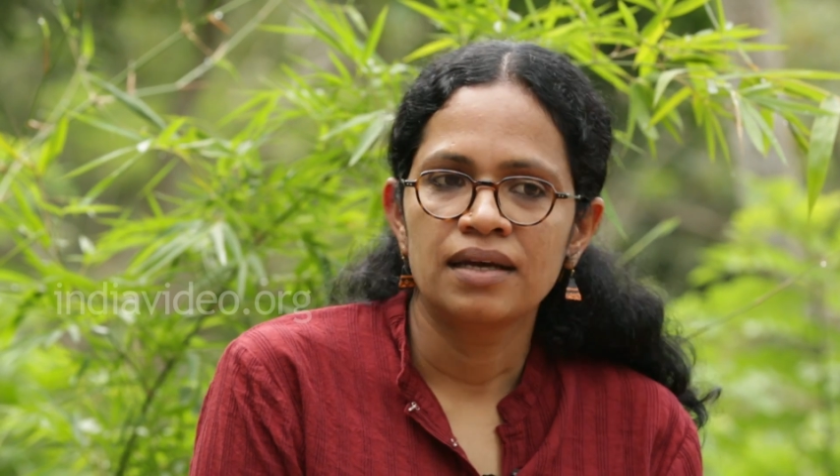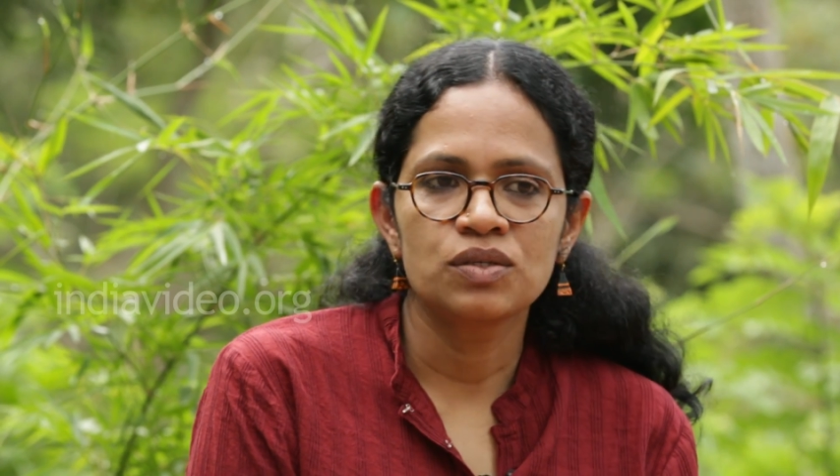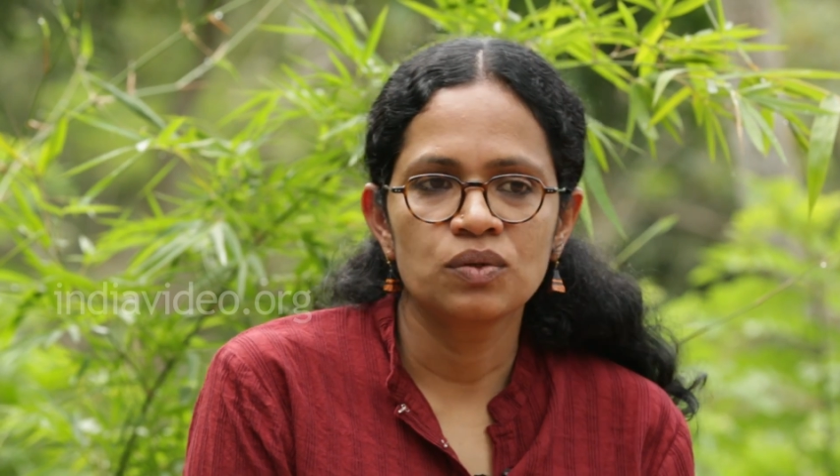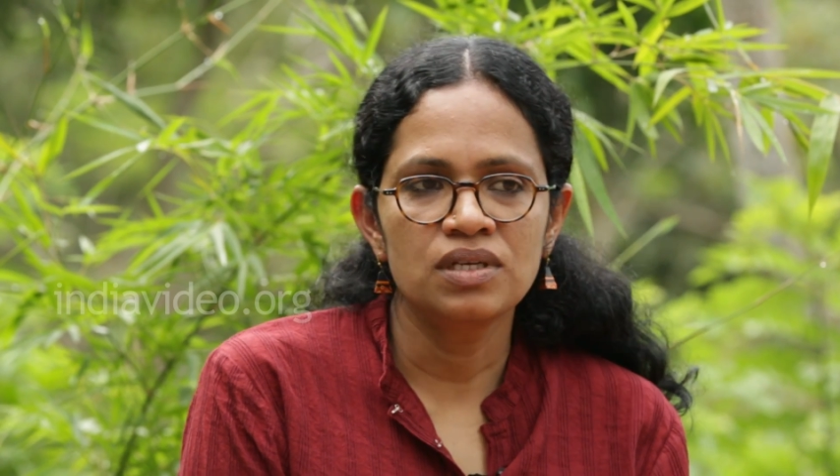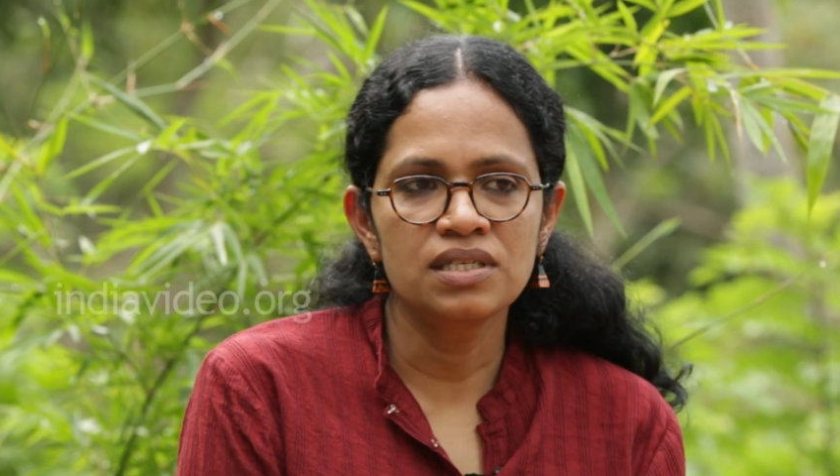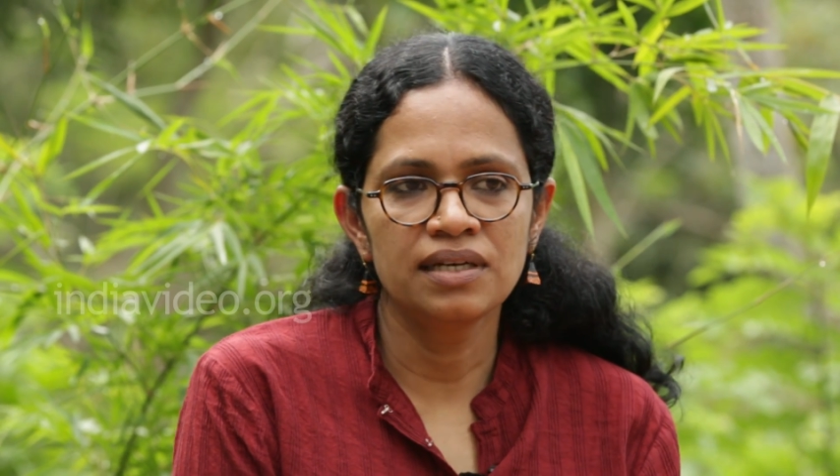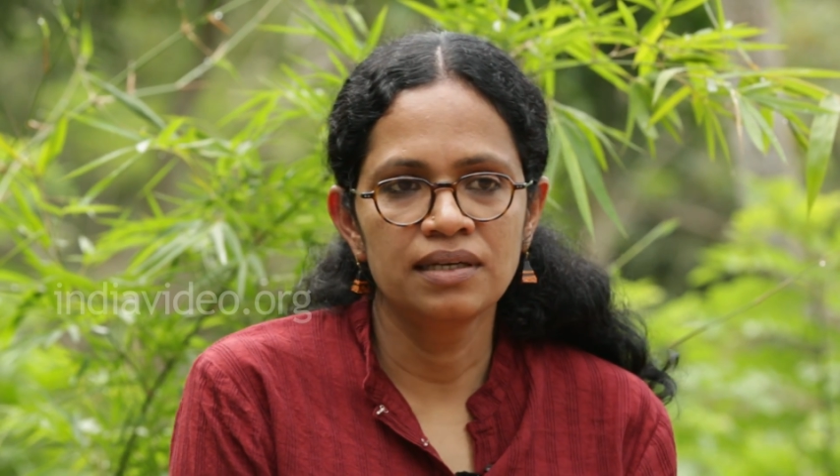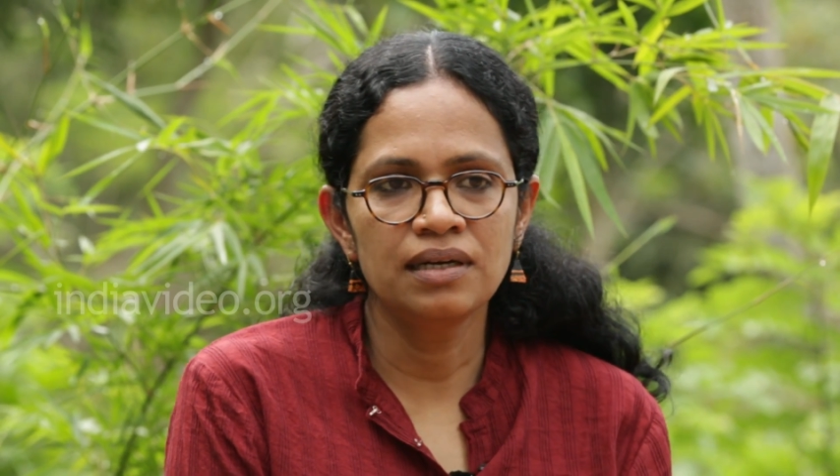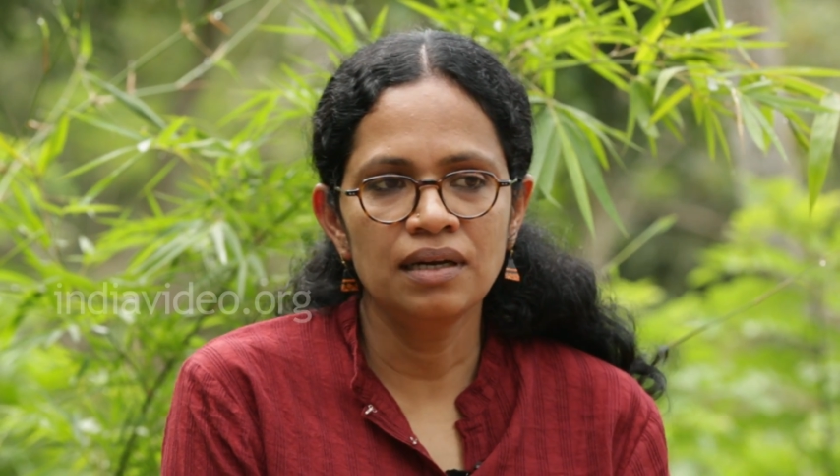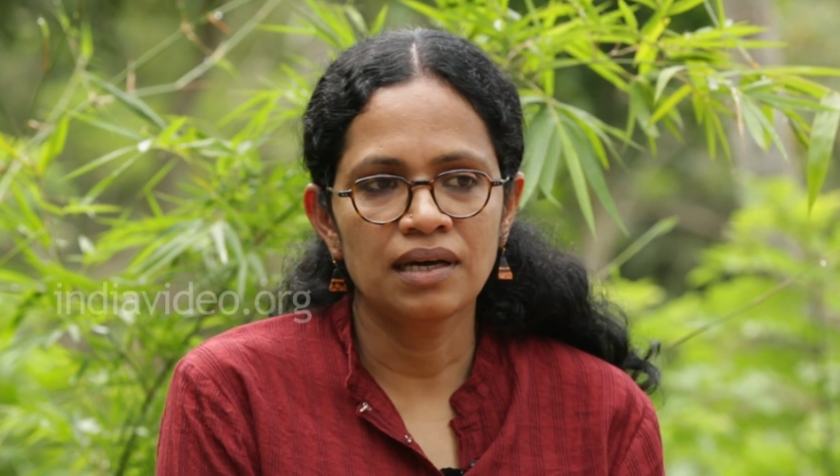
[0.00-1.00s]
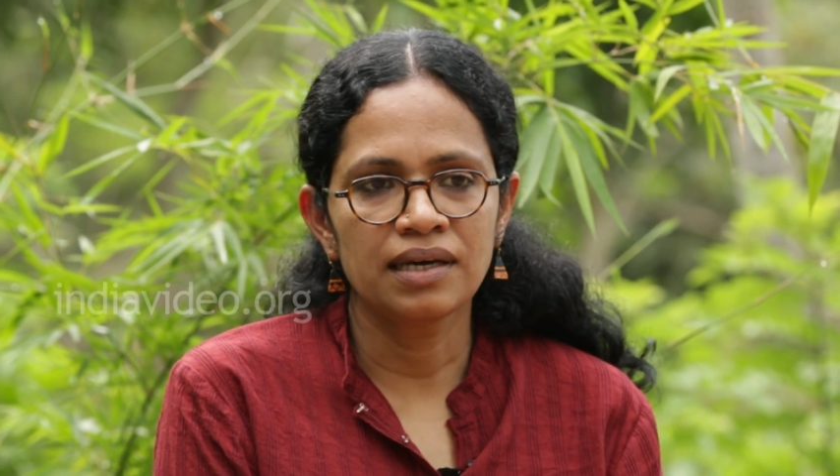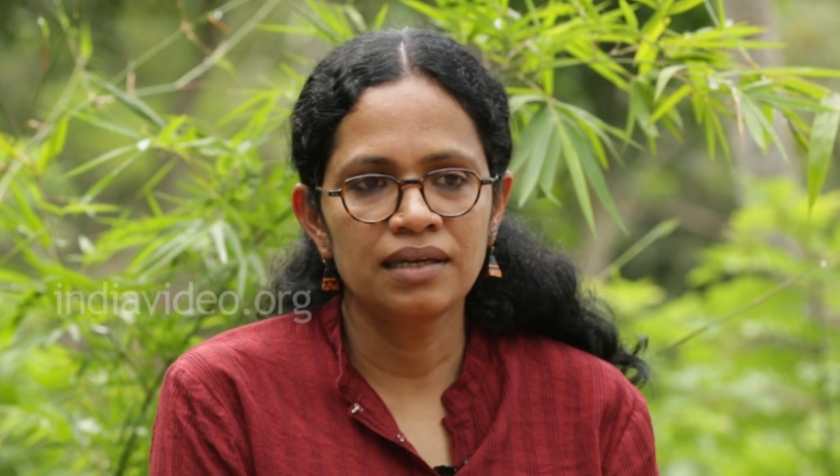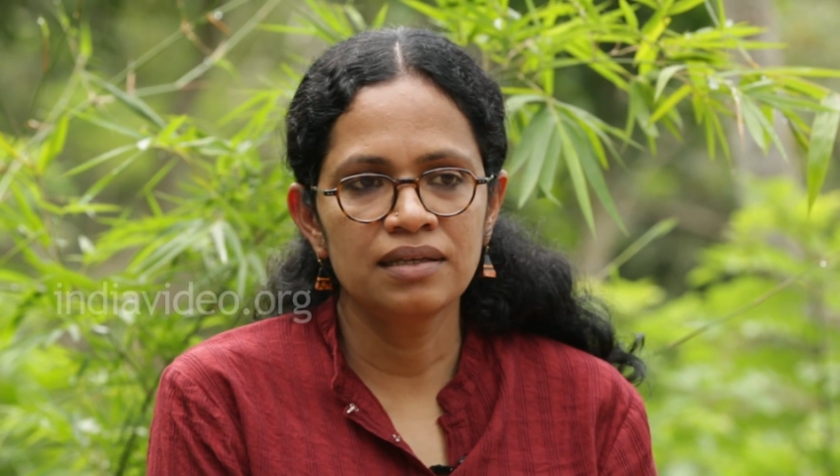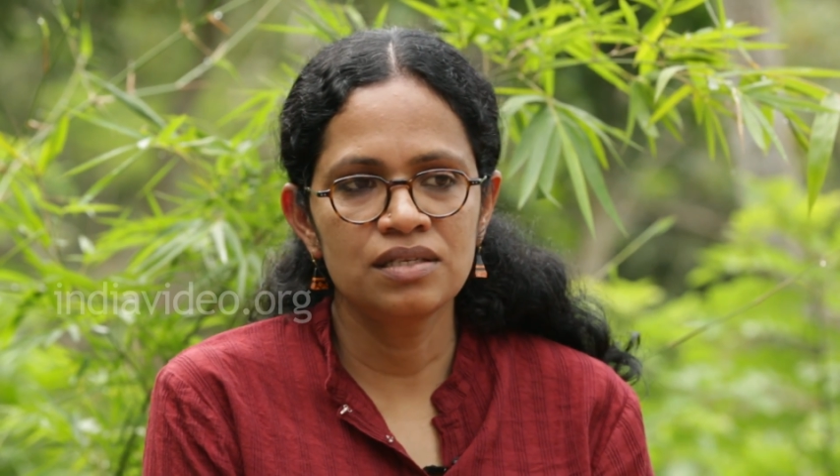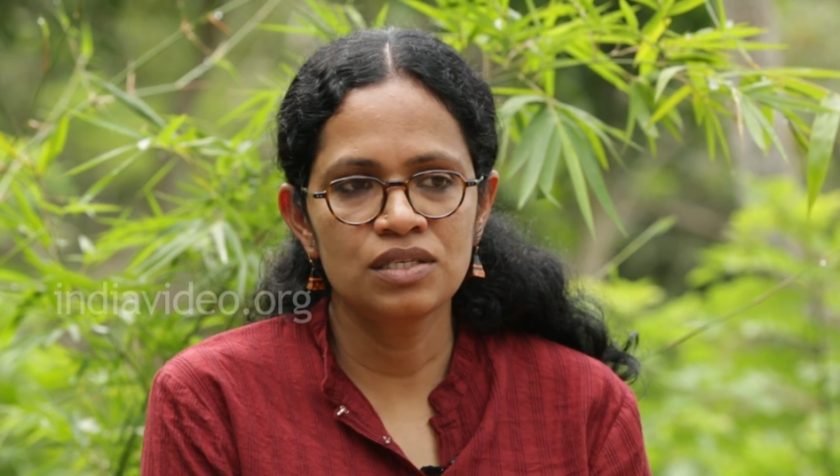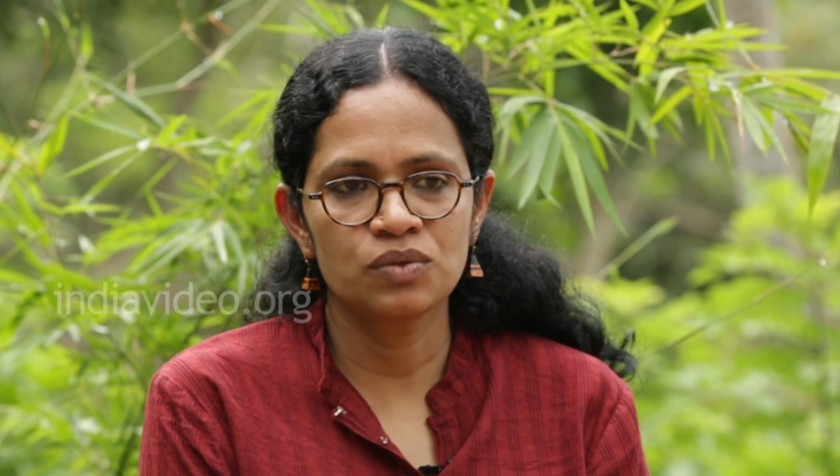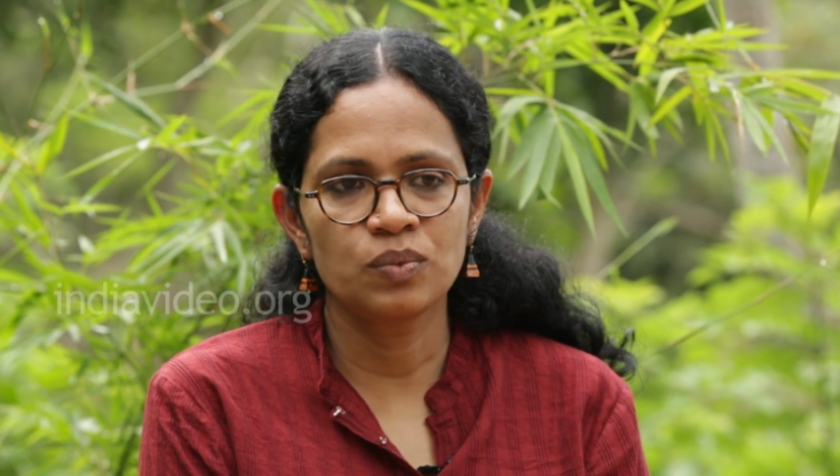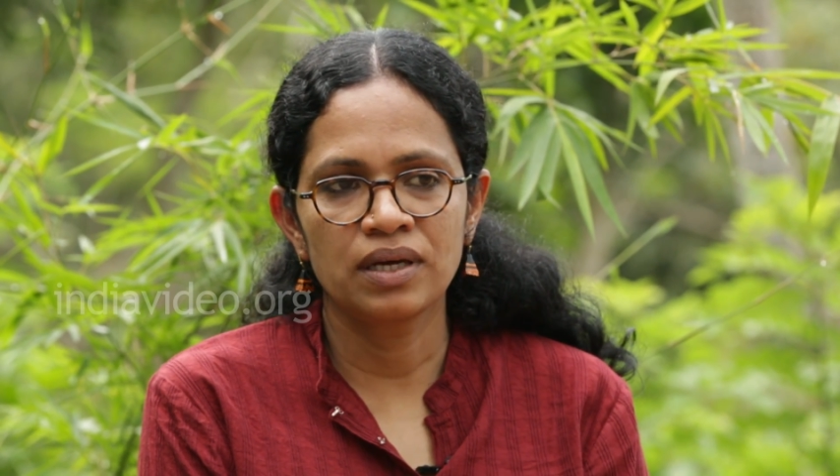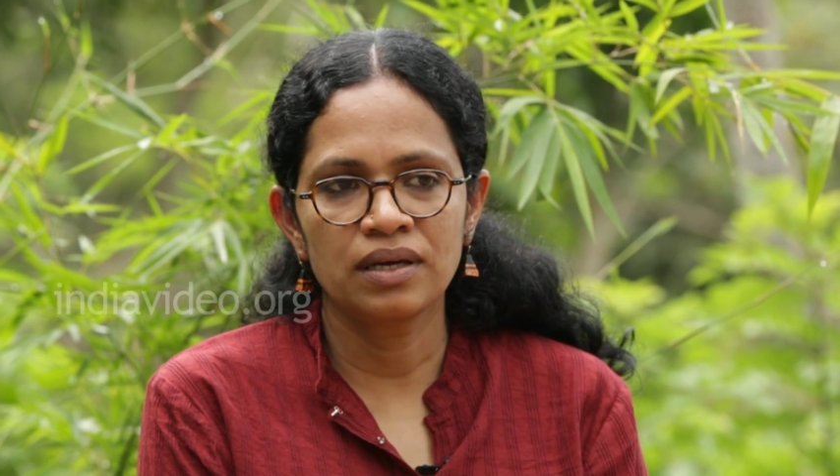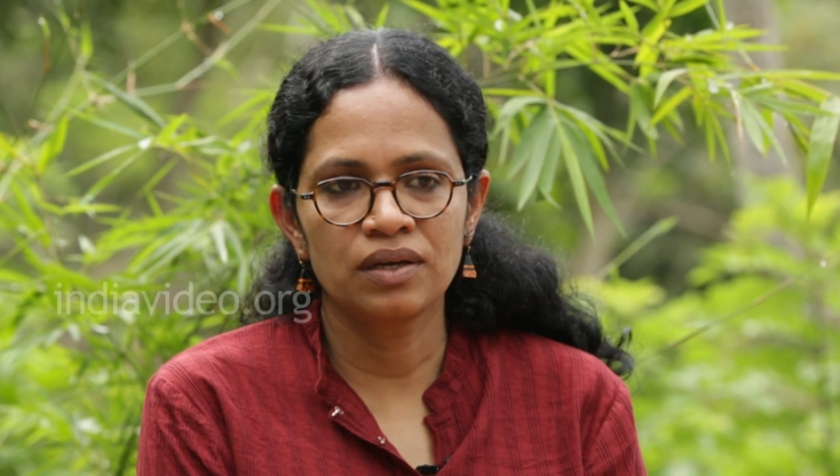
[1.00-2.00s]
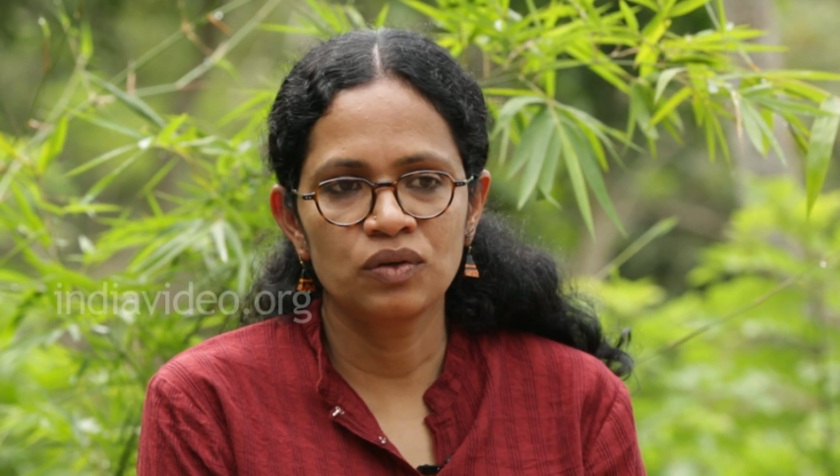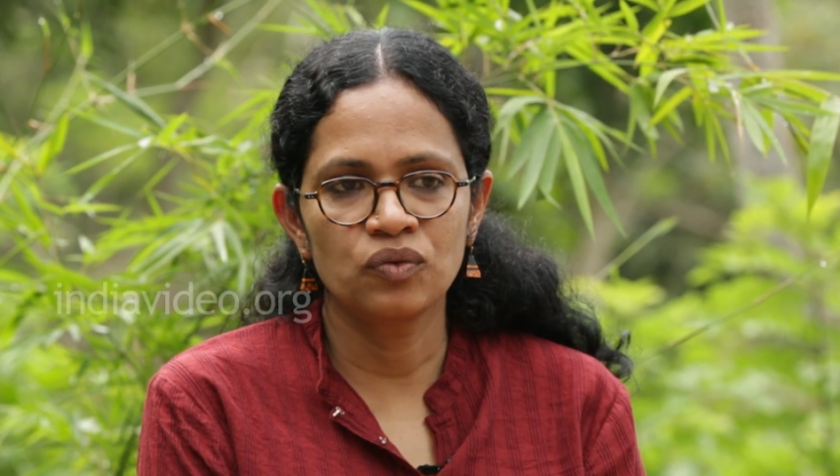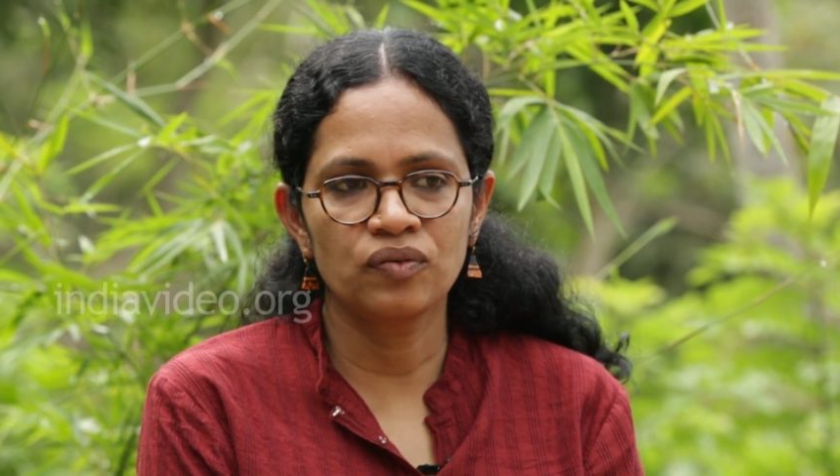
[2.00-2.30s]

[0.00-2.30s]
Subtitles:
And so these are little islands where you